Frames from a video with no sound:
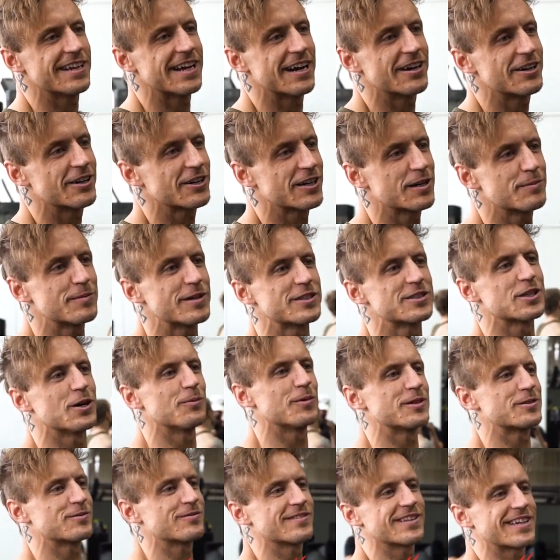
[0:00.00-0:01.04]
down, you're gonna be so
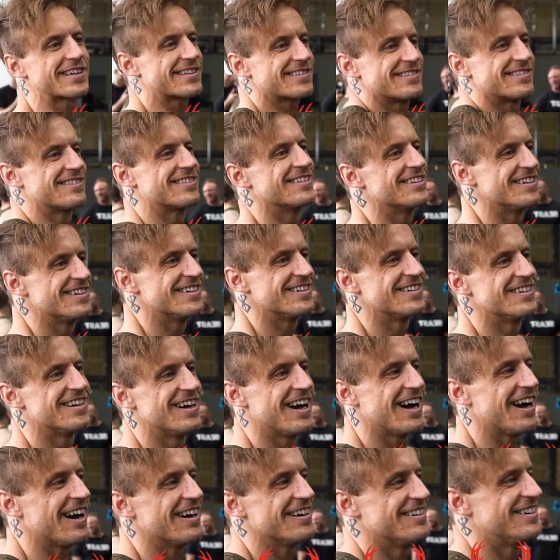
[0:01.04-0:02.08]
much like,
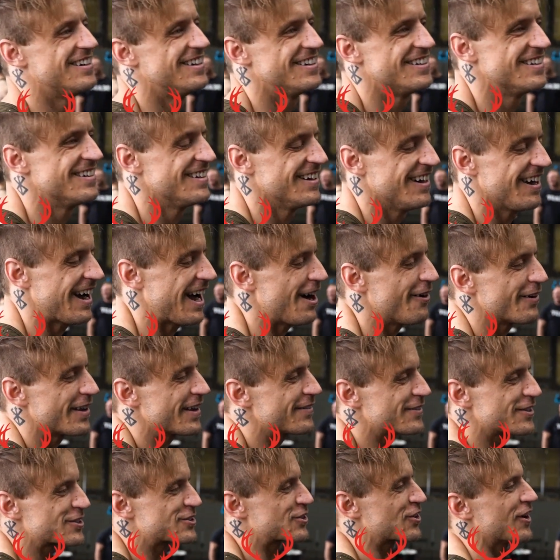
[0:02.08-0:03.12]
I would
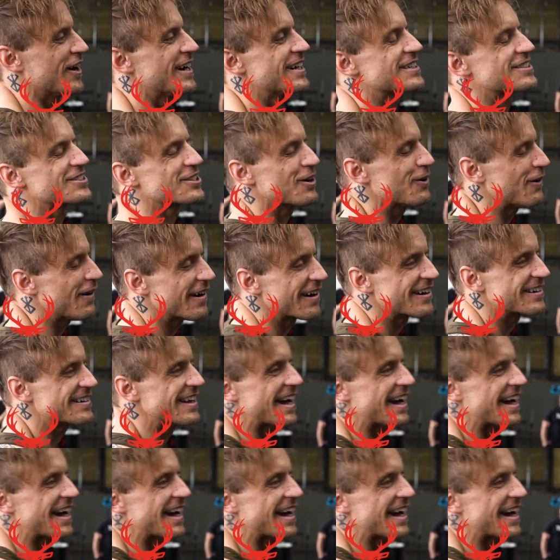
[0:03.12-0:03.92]
have to try so hard